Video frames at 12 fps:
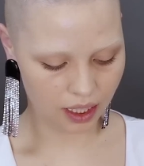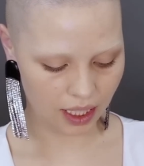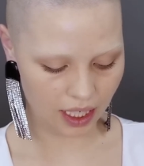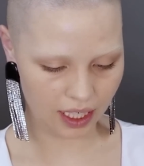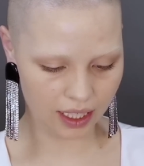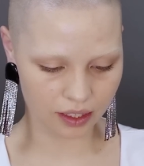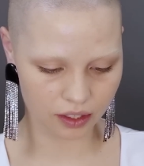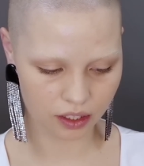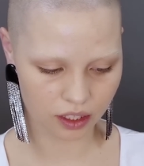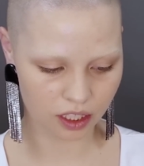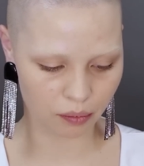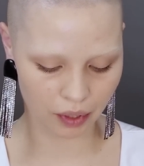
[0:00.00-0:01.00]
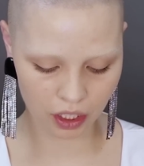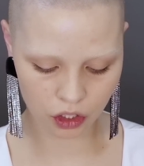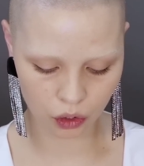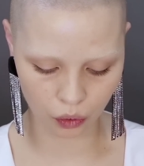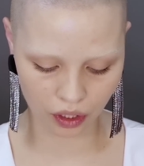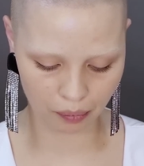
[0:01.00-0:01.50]
near to make
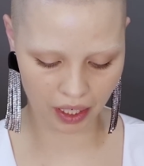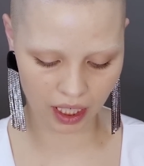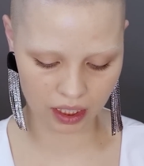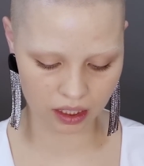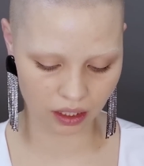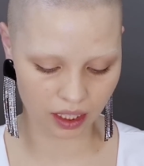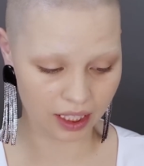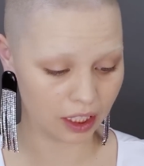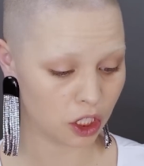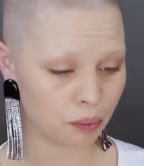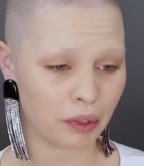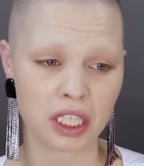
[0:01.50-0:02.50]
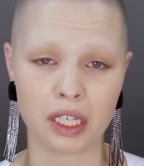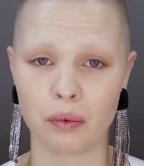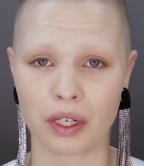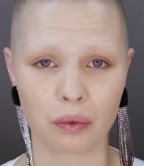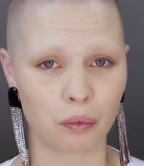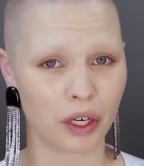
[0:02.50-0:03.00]
sure that my hands are clean, especially
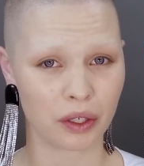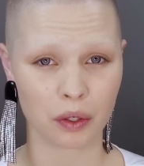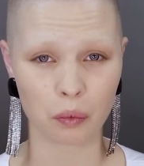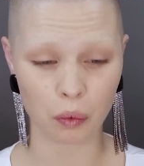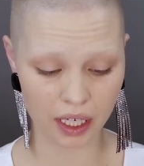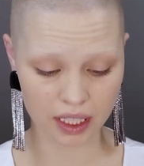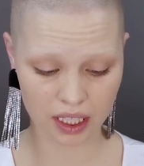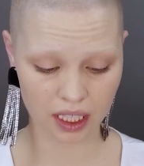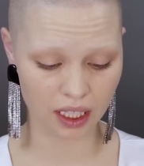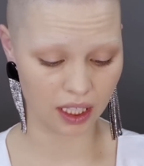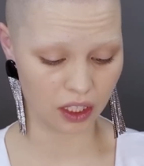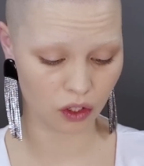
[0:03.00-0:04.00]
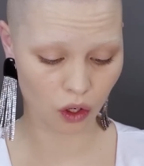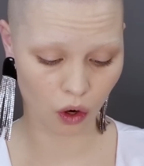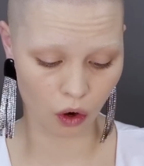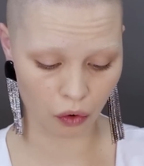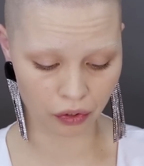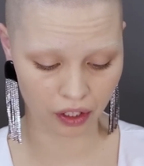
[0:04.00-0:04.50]
when I'm wearing white. It's
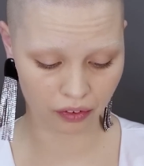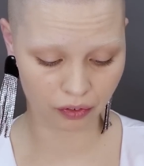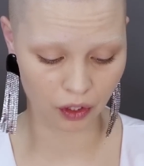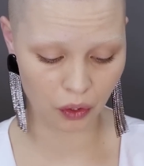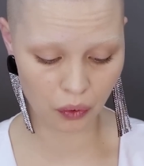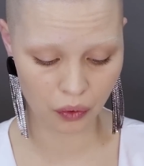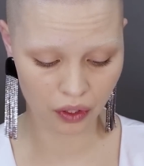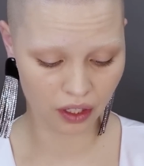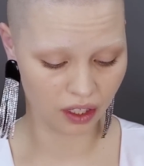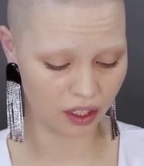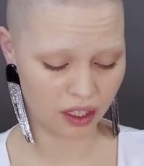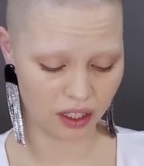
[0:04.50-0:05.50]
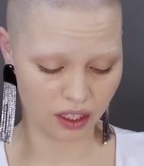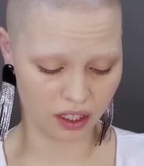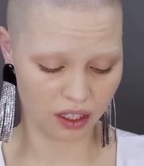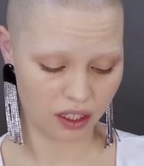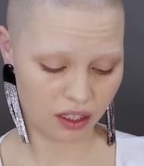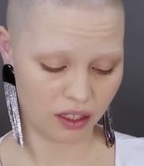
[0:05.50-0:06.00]
awful if you
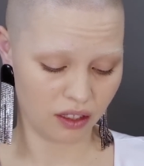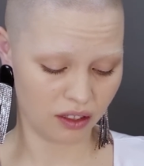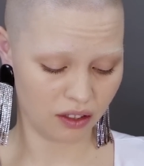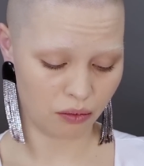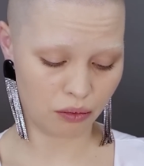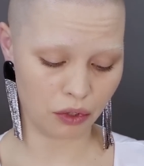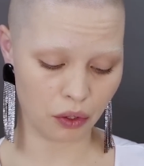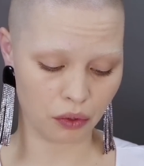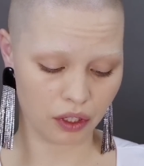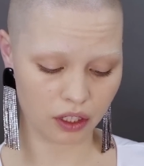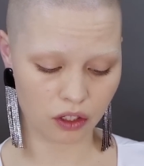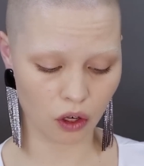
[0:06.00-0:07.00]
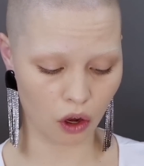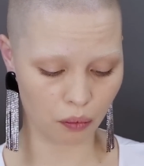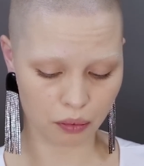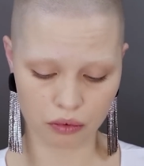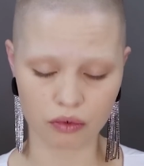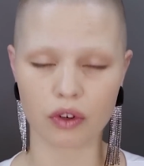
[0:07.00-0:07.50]
ruin a
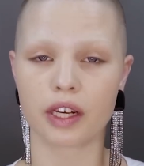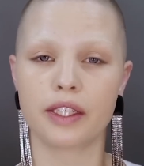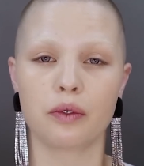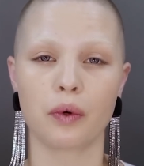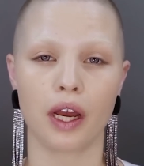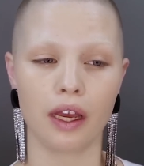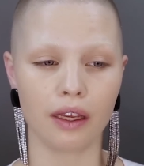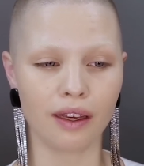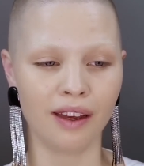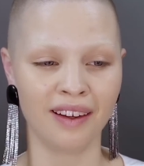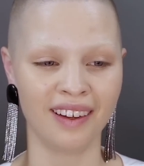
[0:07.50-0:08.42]
top right away.